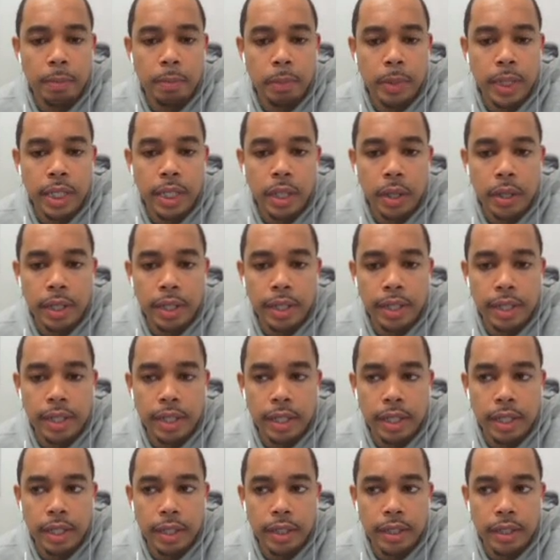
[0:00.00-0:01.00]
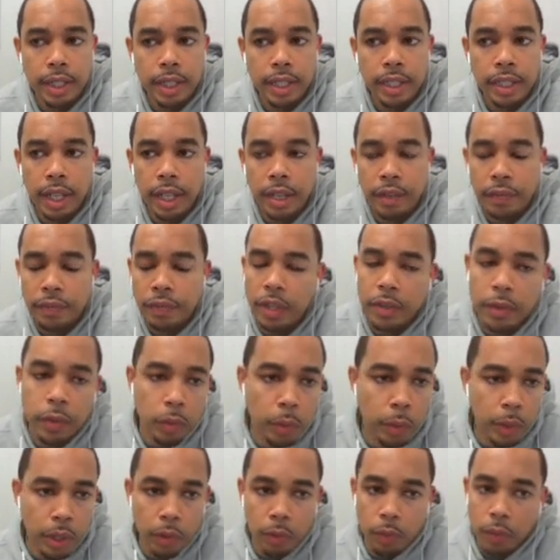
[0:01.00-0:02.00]
We know that the Indiana Fever
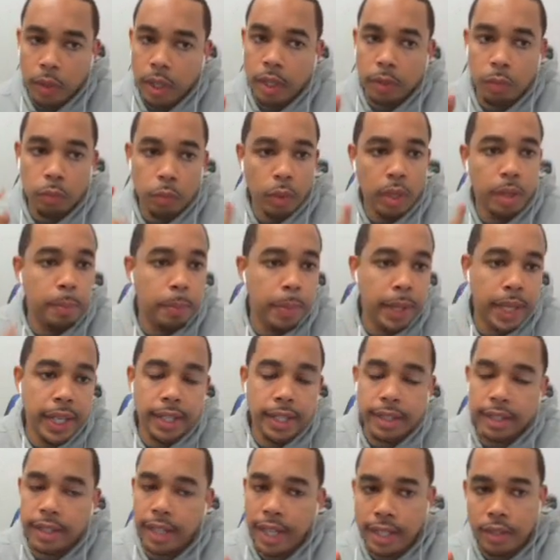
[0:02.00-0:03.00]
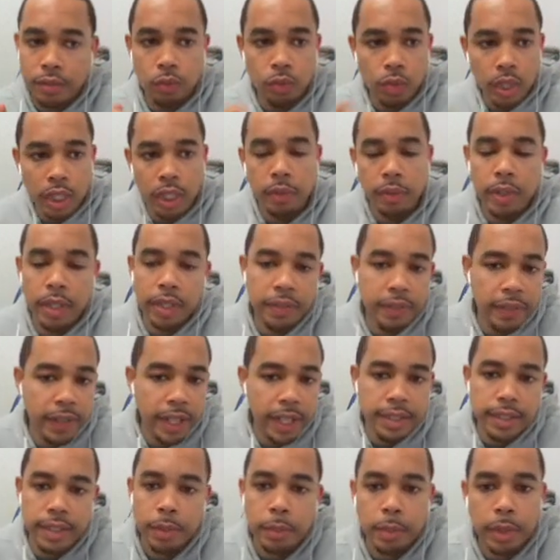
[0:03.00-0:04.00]
want to run one pace, and that's really, really
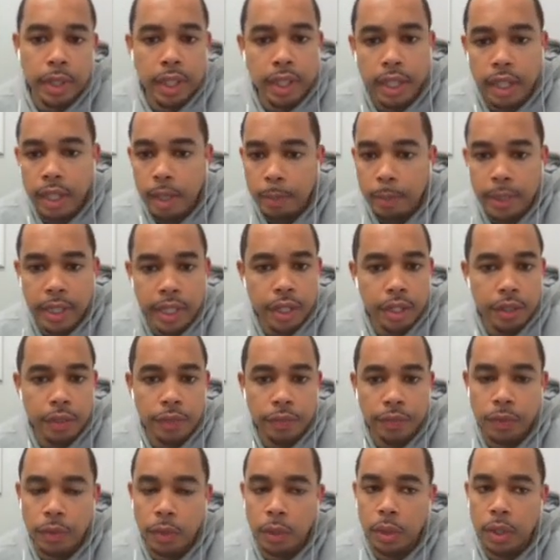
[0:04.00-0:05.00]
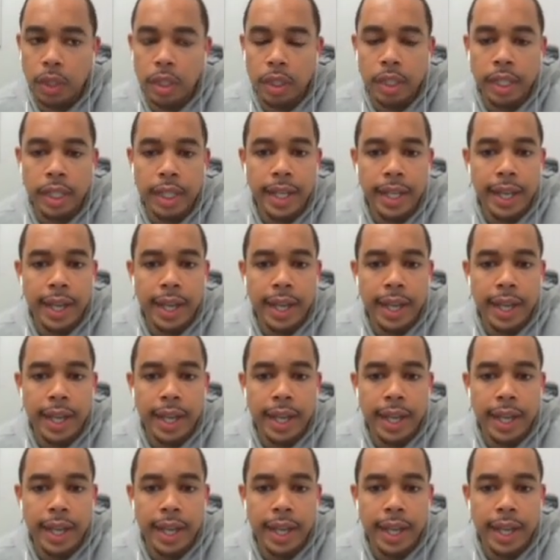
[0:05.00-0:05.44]
fast. They want to get up and down the floor.